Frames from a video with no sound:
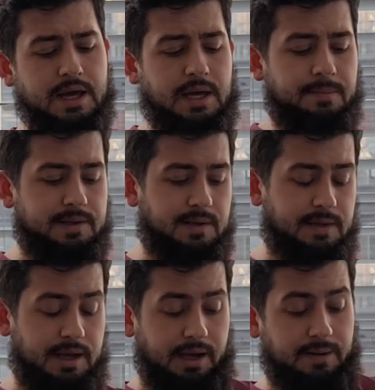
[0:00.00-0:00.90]
But
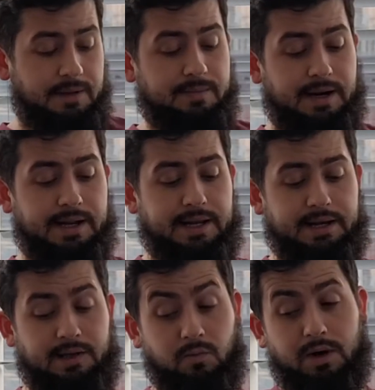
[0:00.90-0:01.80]
Habib Ali
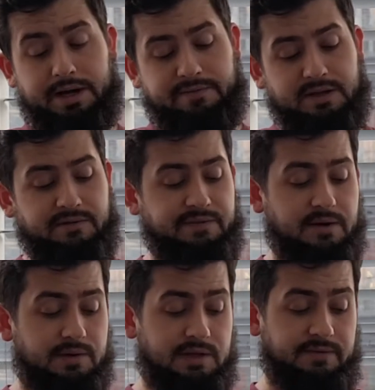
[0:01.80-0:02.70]
and his wife, they're the
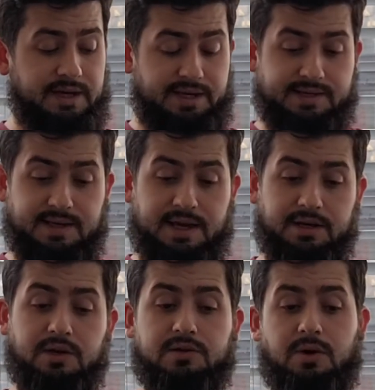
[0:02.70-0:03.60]
founders of
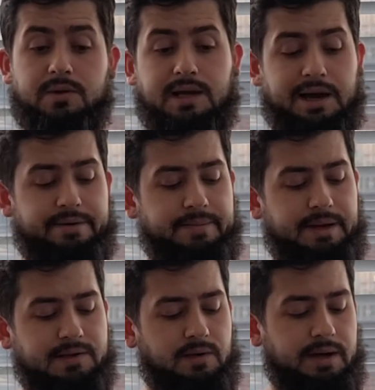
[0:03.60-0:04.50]

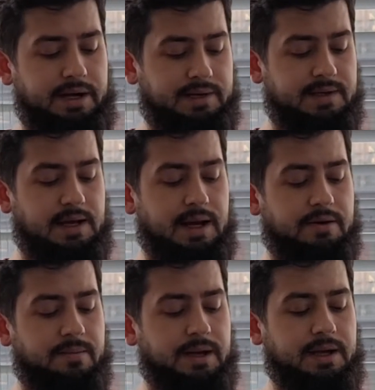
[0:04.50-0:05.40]
Ihsan.Arabic. So Ihsan
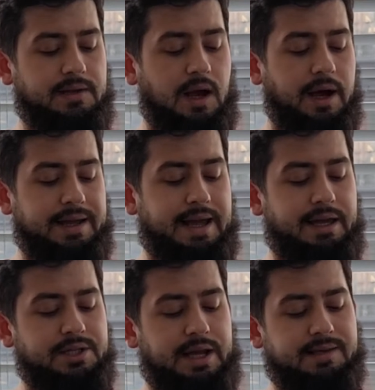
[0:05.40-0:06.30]
Arabic is
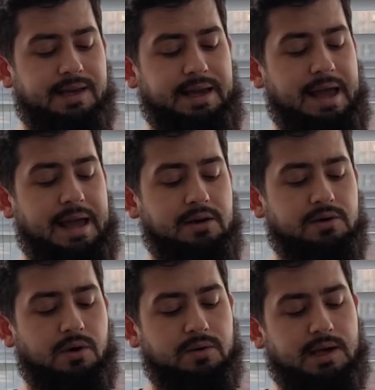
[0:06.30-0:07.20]

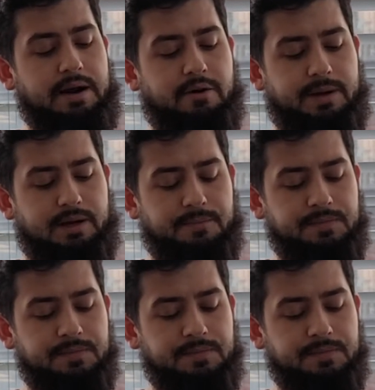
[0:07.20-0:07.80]
IHSAN.Arabic.